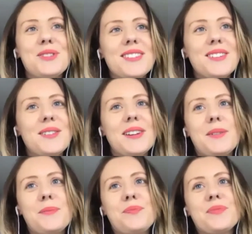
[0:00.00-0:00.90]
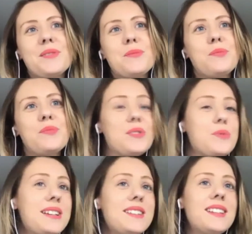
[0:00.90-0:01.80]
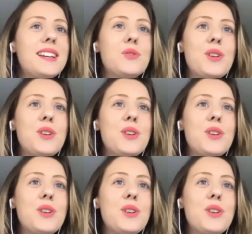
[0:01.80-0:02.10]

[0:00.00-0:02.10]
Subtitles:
So there's ways to get around